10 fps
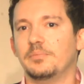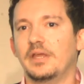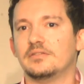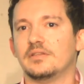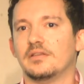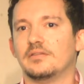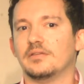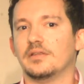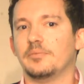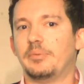it means
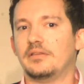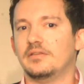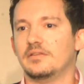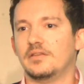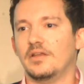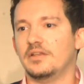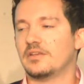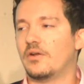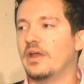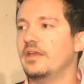that patent
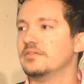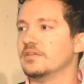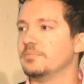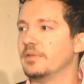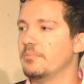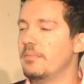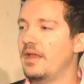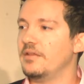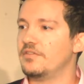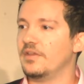attorneys are aces, but the
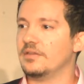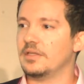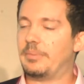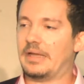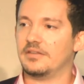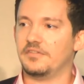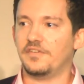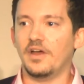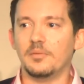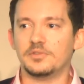main thing that patent
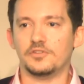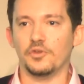firms